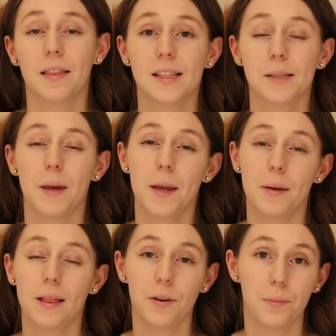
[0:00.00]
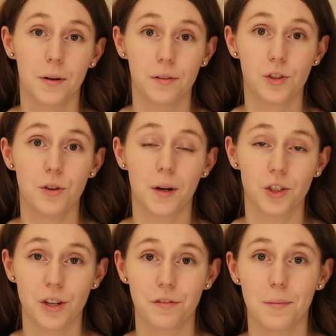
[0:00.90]
and this may be a little bit of too
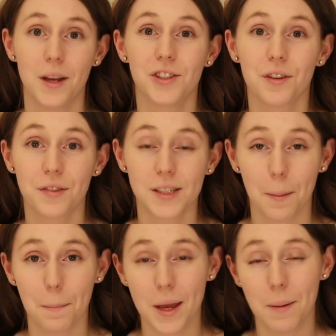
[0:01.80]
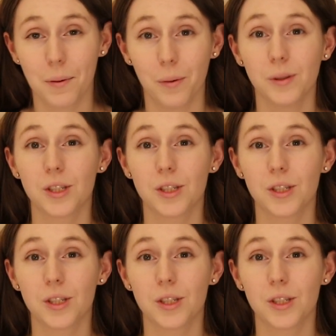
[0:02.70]
much information for some people,